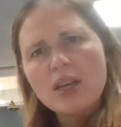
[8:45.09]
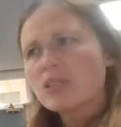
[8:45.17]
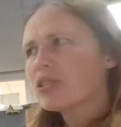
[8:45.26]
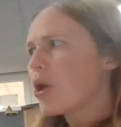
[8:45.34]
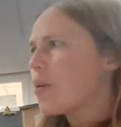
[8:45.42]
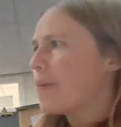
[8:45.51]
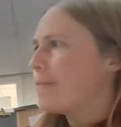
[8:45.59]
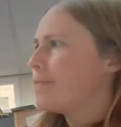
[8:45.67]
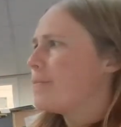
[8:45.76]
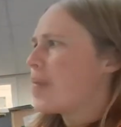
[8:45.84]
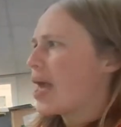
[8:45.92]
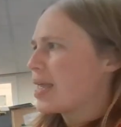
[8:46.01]
So
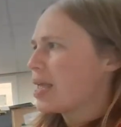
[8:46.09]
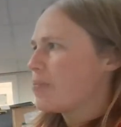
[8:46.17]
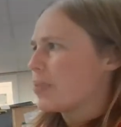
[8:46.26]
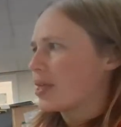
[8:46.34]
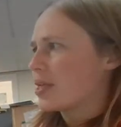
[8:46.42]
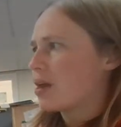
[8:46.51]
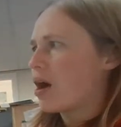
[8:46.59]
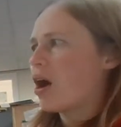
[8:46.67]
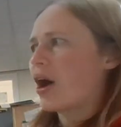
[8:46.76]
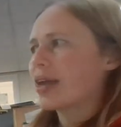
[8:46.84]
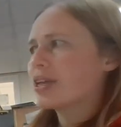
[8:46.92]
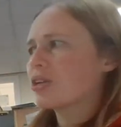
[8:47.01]
maybe
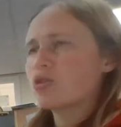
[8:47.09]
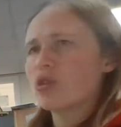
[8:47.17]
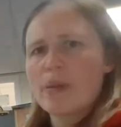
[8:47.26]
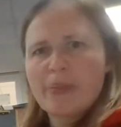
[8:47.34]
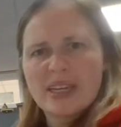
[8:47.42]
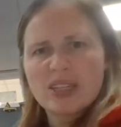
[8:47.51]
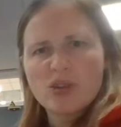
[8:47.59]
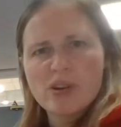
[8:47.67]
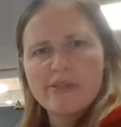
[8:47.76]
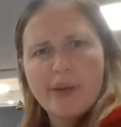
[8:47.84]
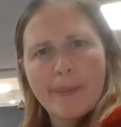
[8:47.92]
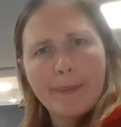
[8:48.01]
I could draw a picture
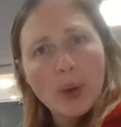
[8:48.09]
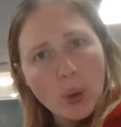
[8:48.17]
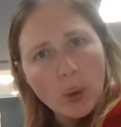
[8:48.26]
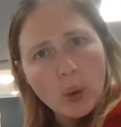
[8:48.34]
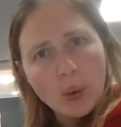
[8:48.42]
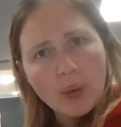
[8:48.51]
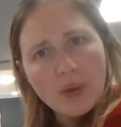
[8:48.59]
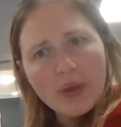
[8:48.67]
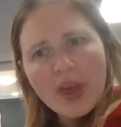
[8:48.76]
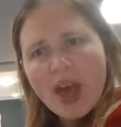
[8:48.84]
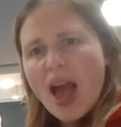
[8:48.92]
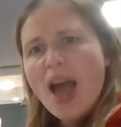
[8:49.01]
of a paw
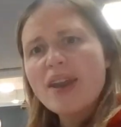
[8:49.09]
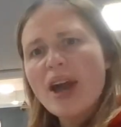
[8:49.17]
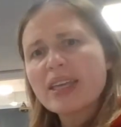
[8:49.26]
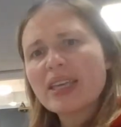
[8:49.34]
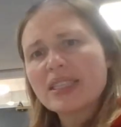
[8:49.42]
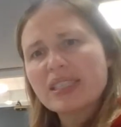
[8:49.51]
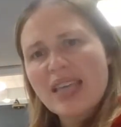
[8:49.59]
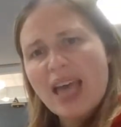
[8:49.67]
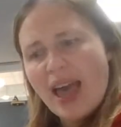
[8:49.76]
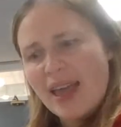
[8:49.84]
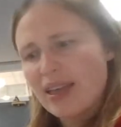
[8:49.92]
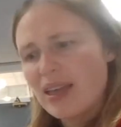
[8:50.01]
and I could
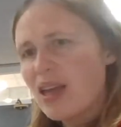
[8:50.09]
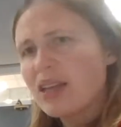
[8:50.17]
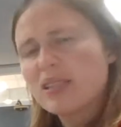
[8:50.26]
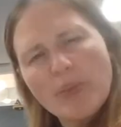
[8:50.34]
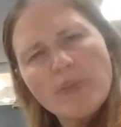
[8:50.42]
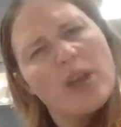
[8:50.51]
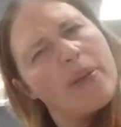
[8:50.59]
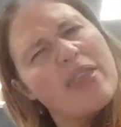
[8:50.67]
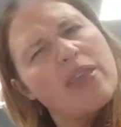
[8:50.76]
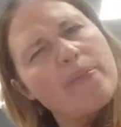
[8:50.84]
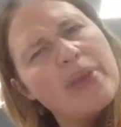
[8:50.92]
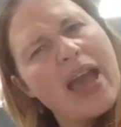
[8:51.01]
say something about
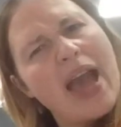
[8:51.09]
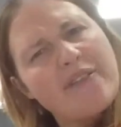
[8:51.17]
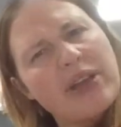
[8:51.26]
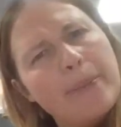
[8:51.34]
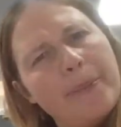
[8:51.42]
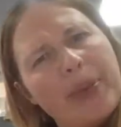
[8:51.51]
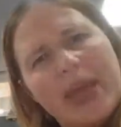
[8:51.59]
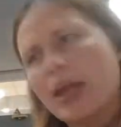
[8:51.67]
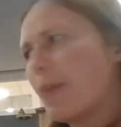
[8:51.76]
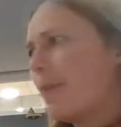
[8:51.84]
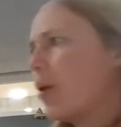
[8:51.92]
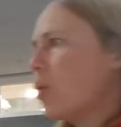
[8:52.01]
them having
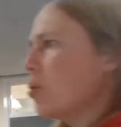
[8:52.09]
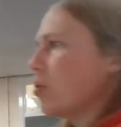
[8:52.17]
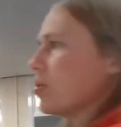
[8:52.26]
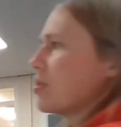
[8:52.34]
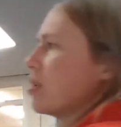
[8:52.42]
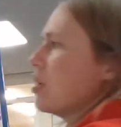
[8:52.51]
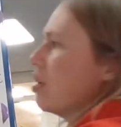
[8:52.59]
big paws.